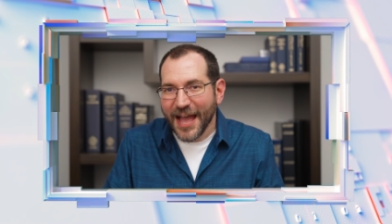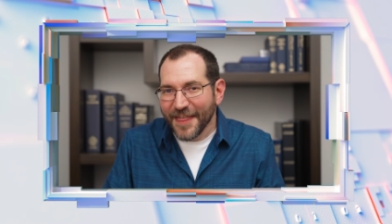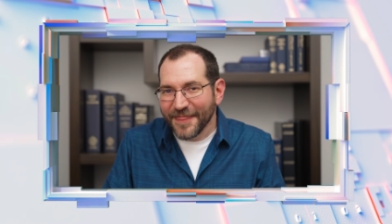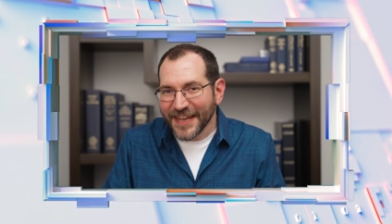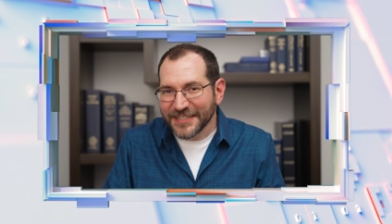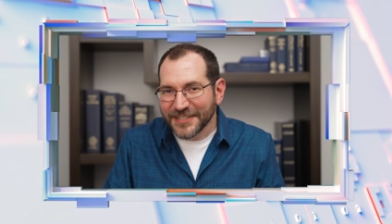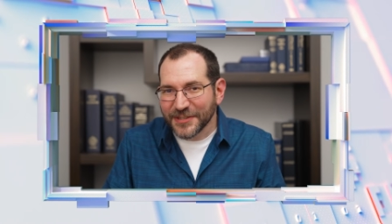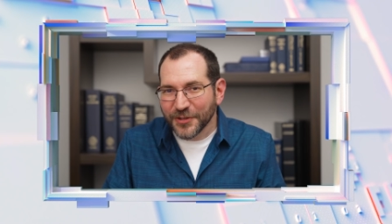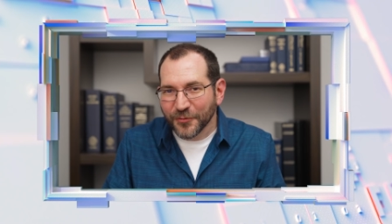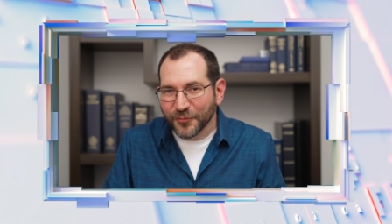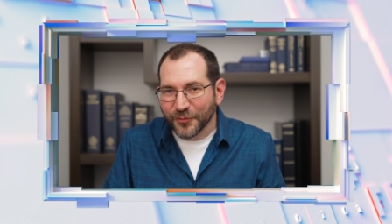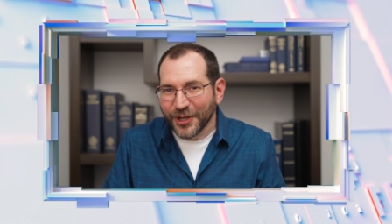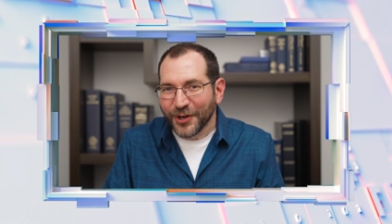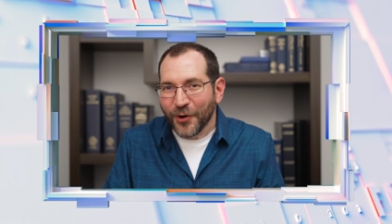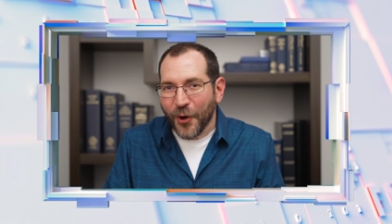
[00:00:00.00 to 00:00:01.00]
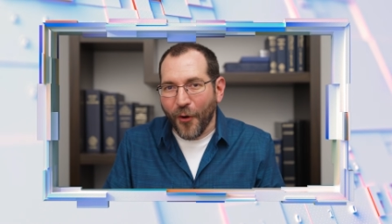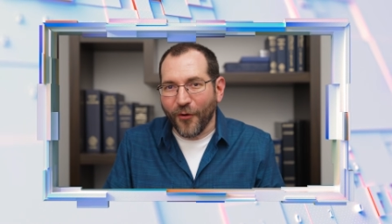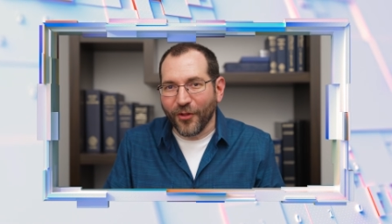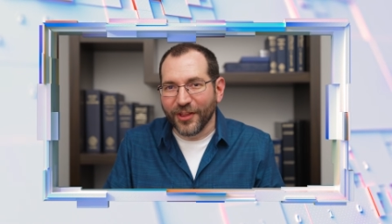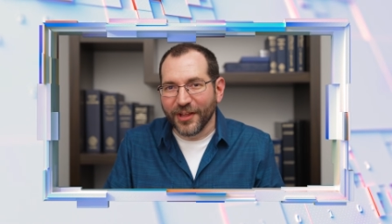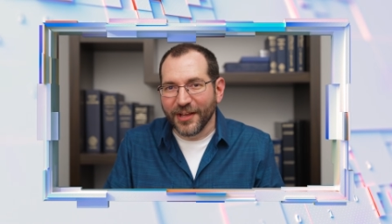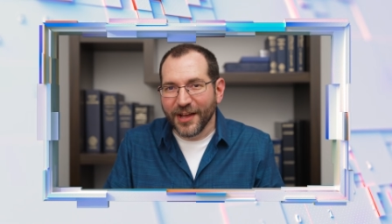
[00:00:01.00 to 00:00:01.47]
That's the real
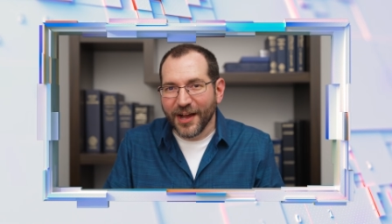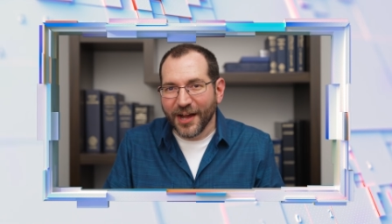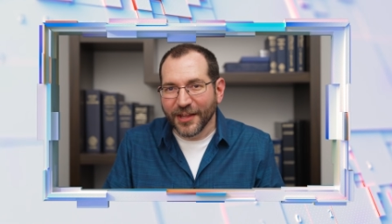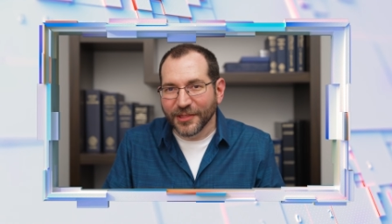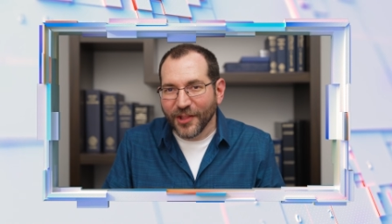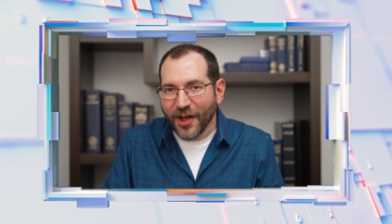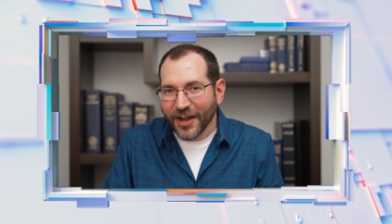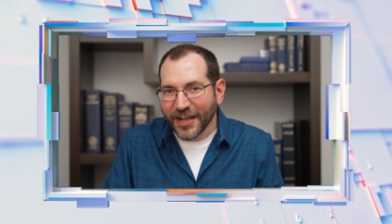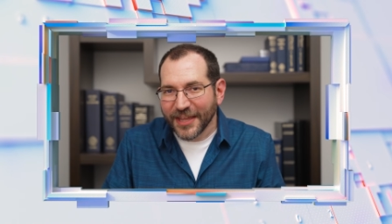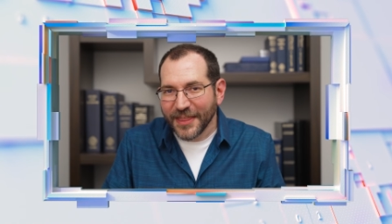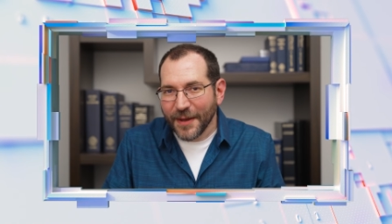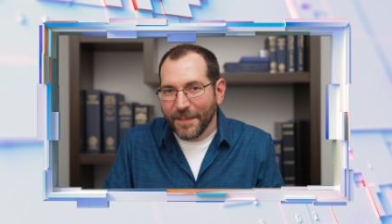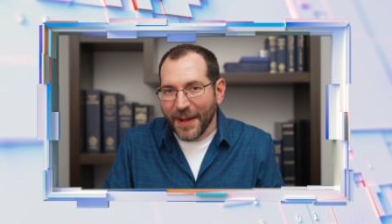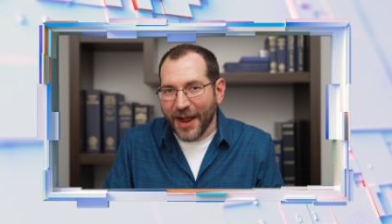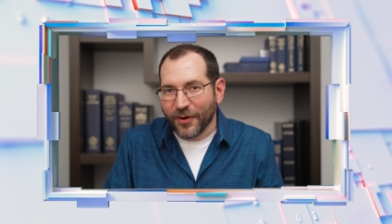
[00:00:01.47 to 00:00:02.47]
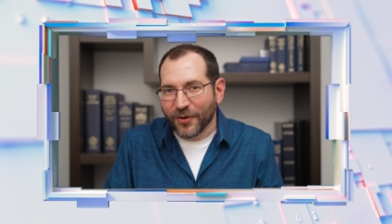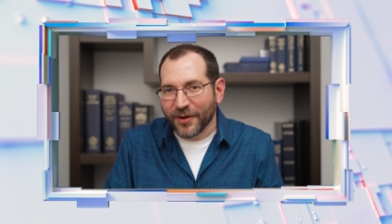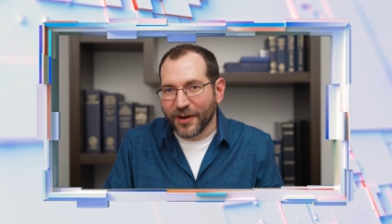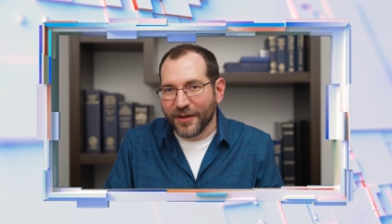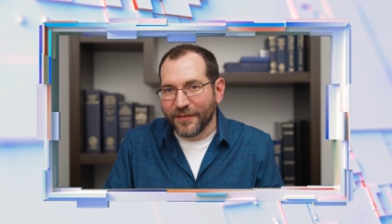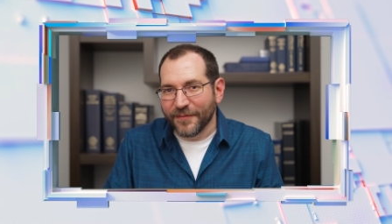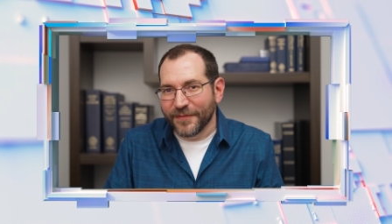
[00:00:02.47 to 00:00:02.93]
goal unlocking the
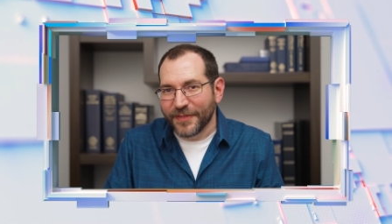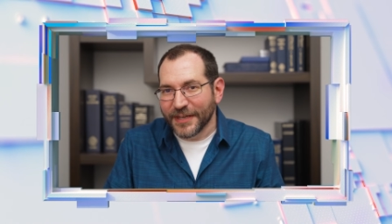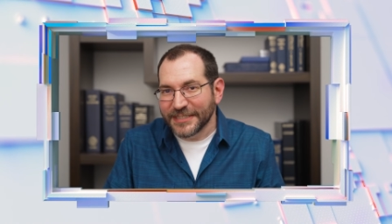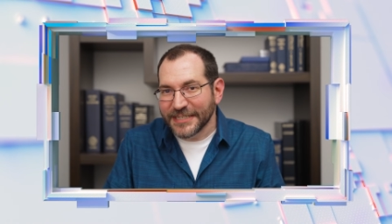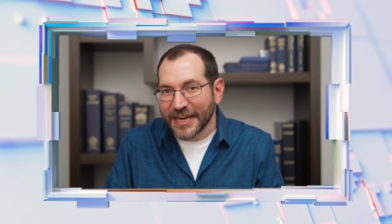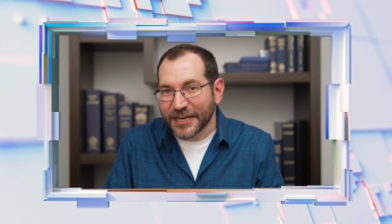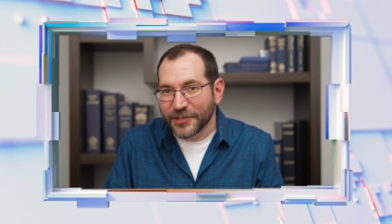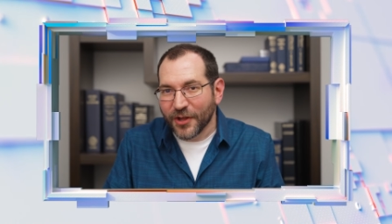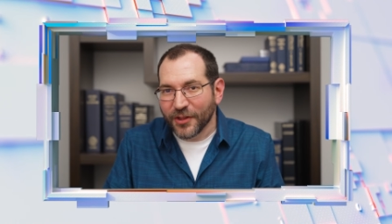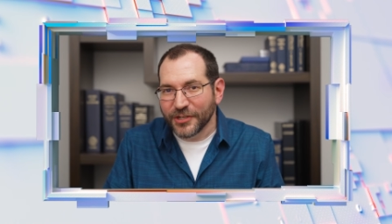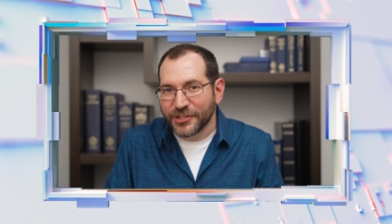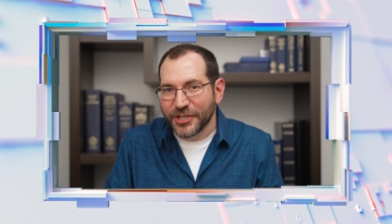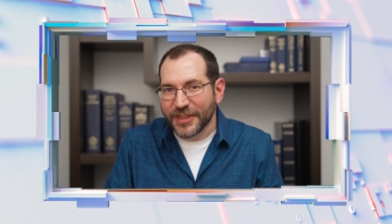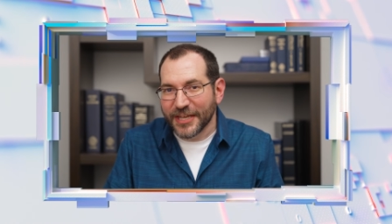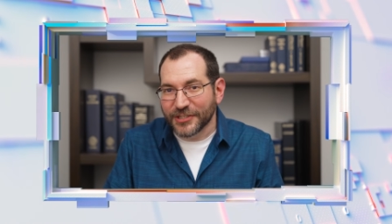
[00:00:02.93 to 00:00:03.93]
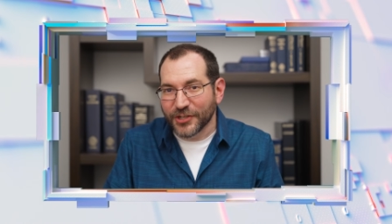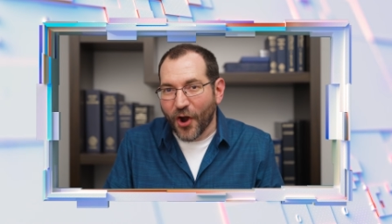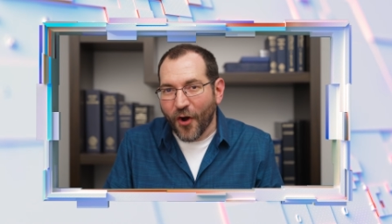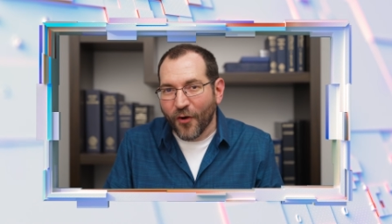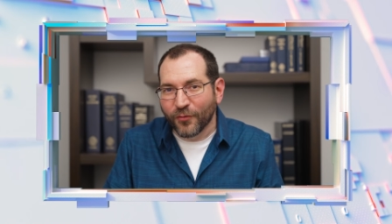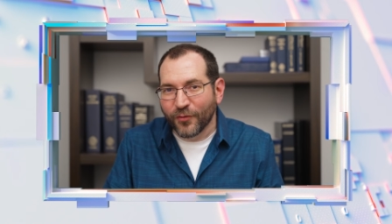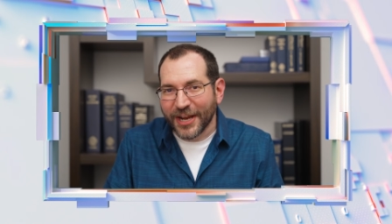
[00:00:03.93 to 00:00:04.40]
power of the technology that's
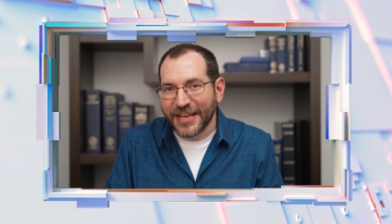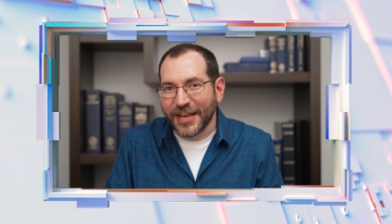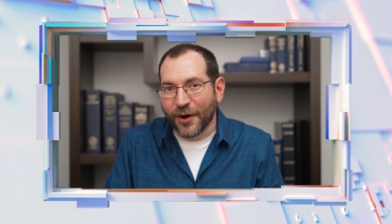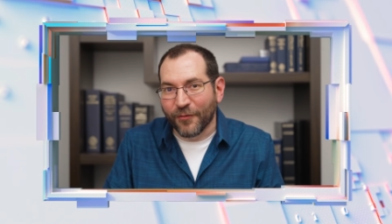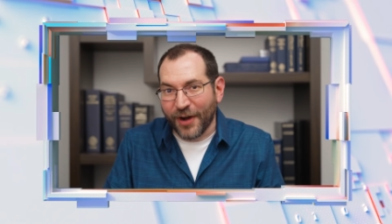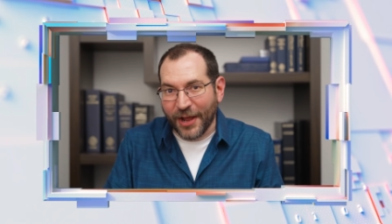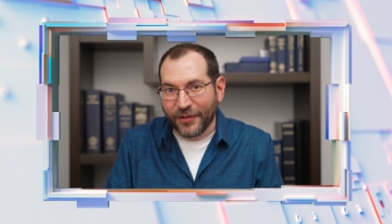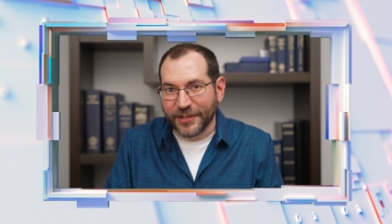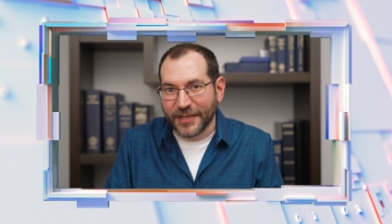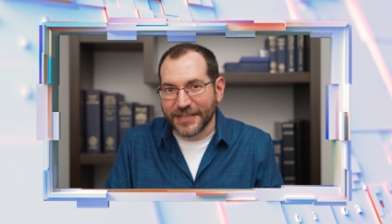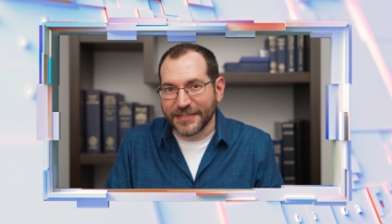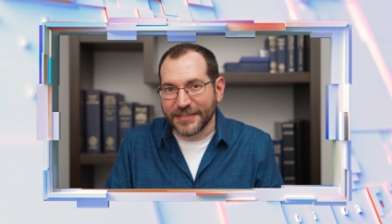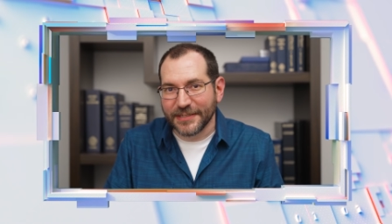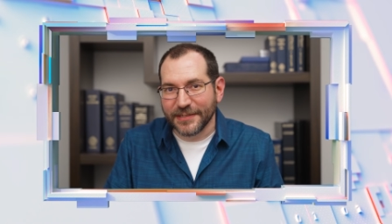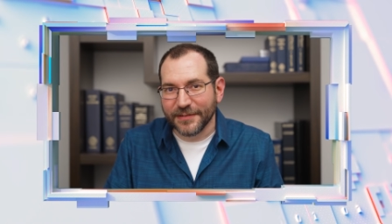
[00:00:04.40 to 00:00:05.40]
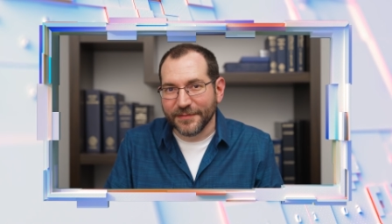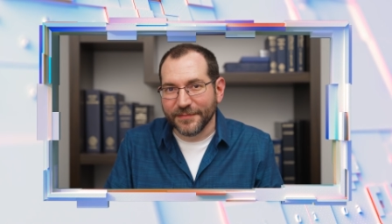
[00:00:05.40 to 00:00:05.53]
already around us.